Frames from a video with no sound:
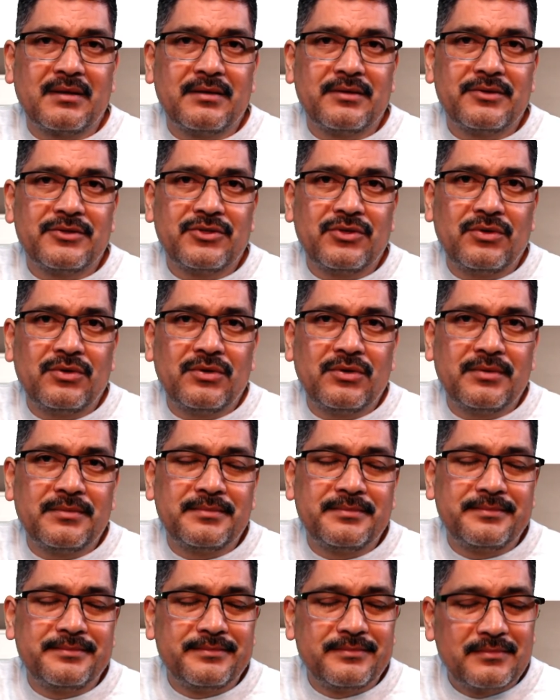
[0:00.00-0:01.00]
So
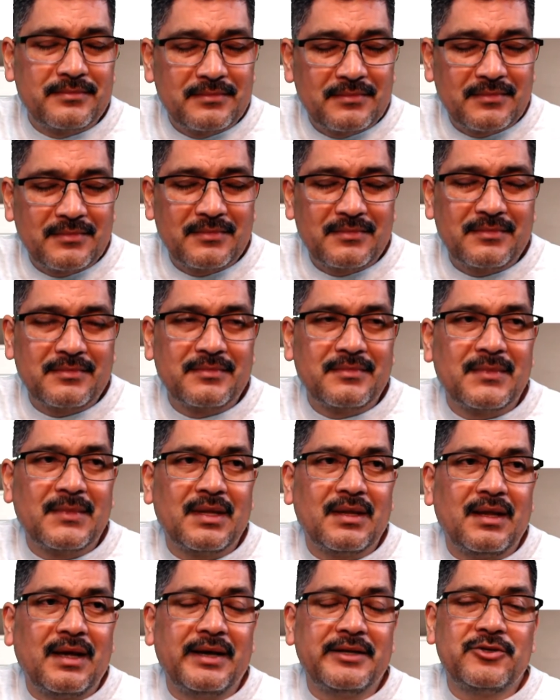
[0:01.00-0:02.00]

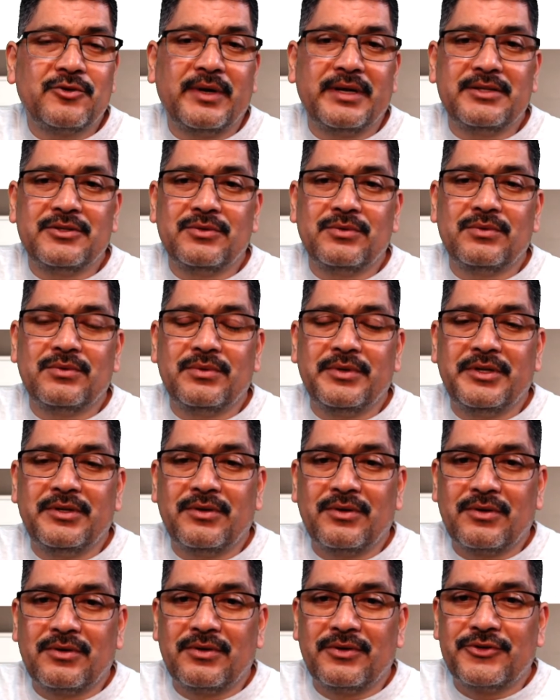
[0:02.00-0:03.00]
I try
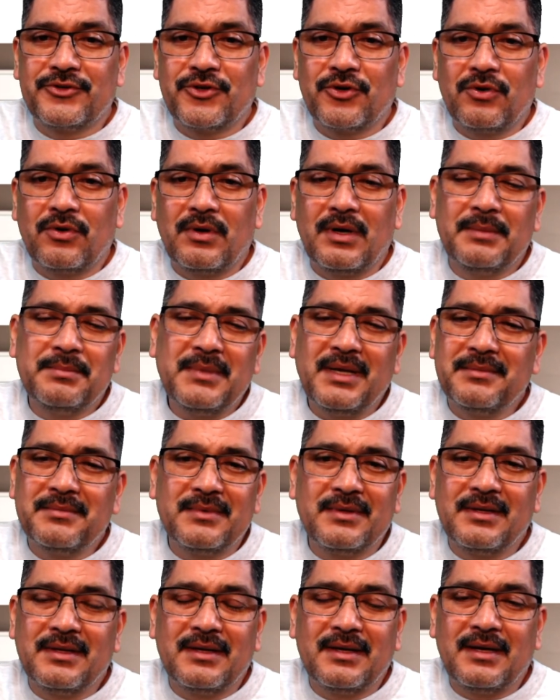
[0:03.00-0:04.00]
to, control. I'm not
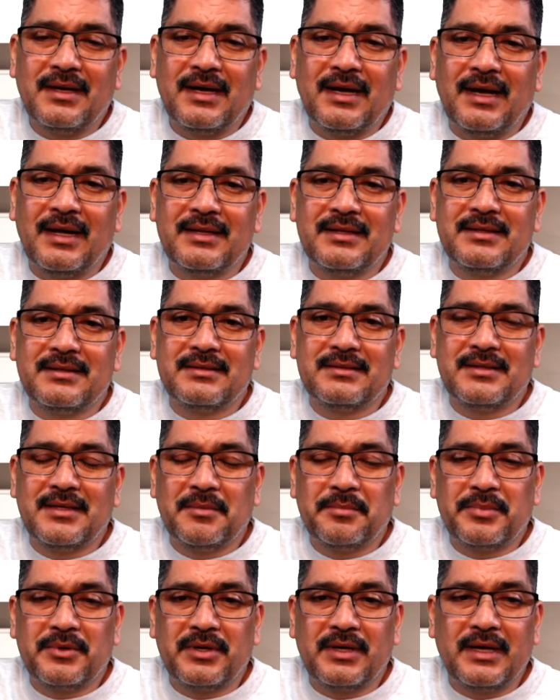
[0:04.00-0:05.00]
a
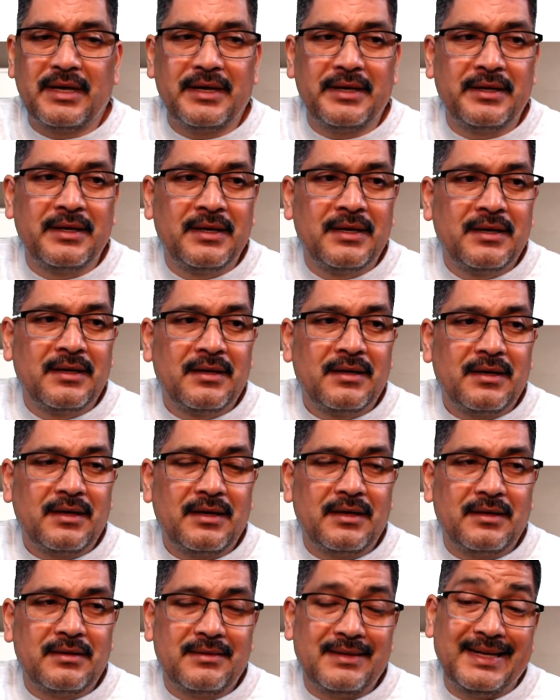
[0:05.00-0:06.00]
hot-tempered guy,
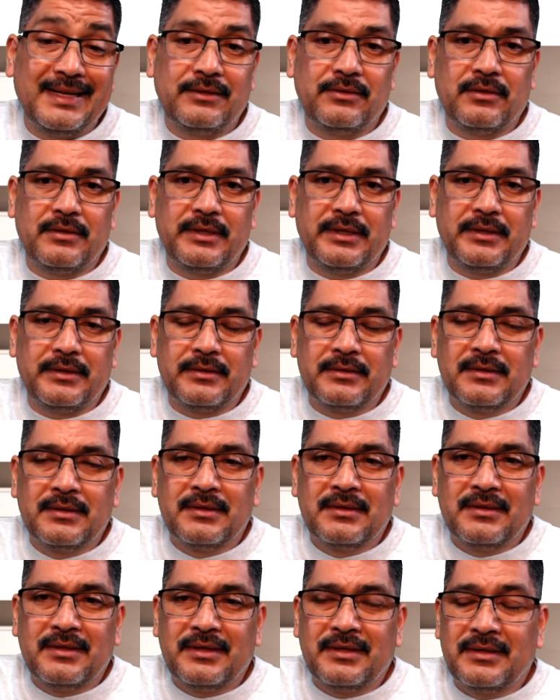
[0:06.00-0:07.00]
I like to think.
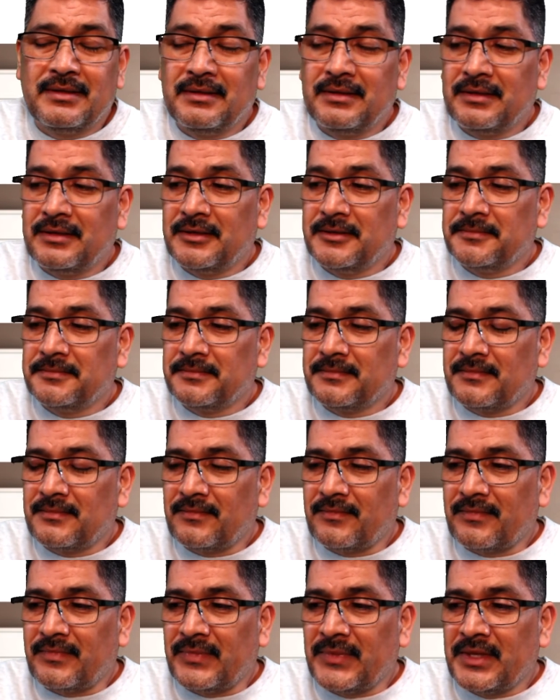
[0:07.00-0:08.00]
And
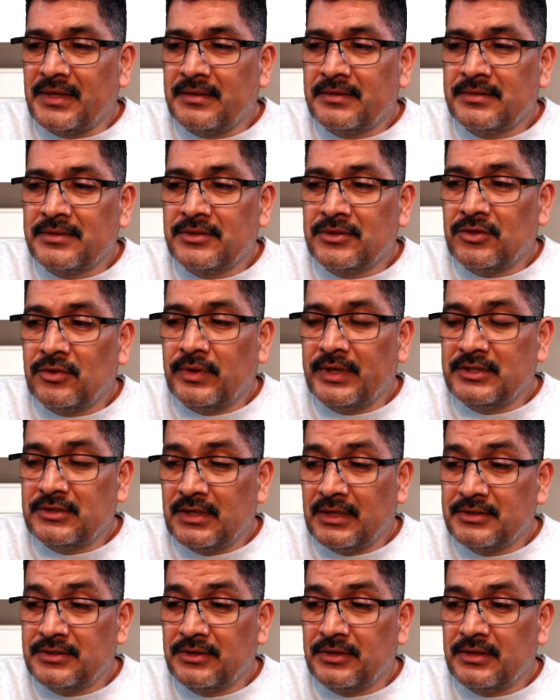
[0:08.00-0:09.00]
so I
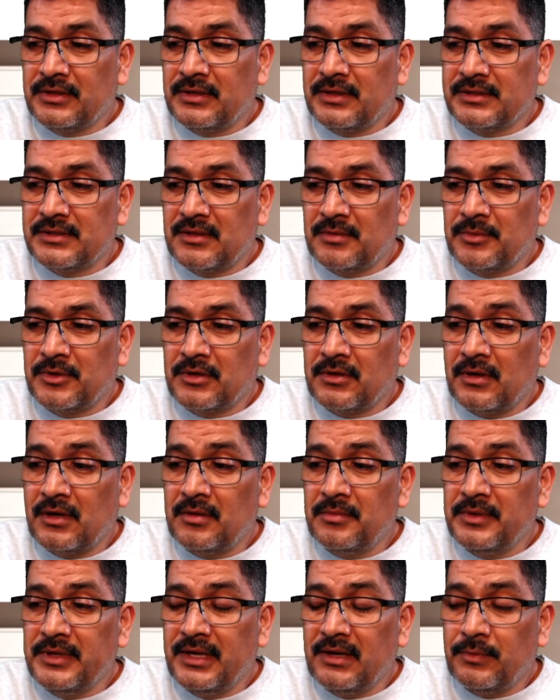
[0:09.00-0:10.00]
talked to the customer
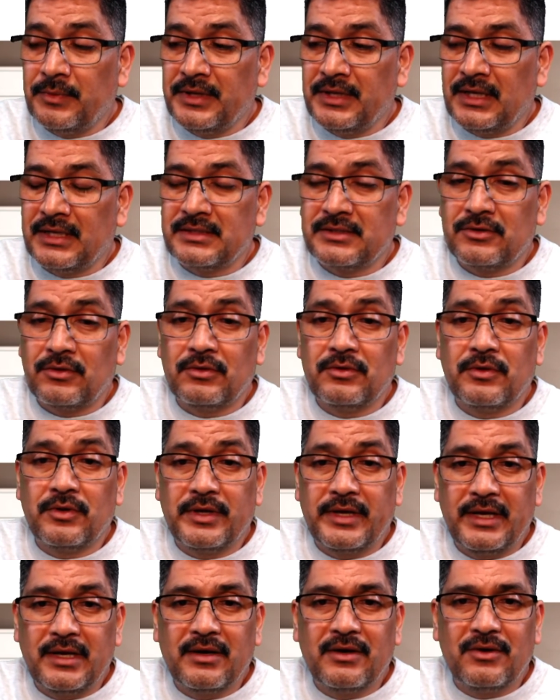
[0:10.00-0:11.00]
calmly. I told her,
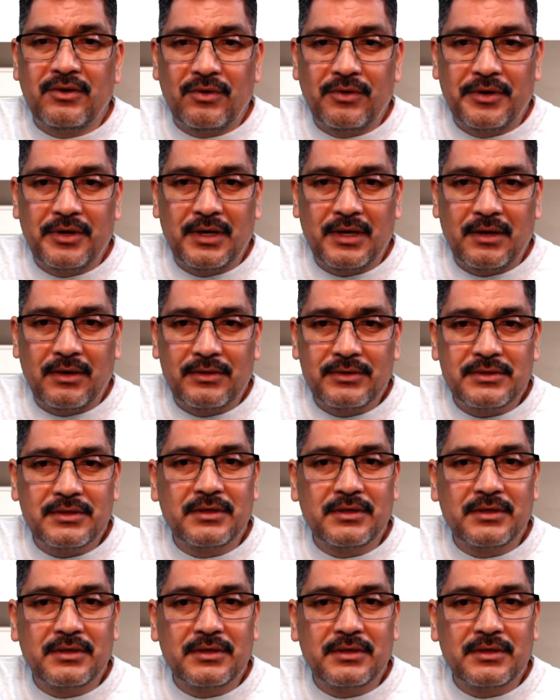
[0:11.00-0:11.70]
okay, I'm gonna go to your house.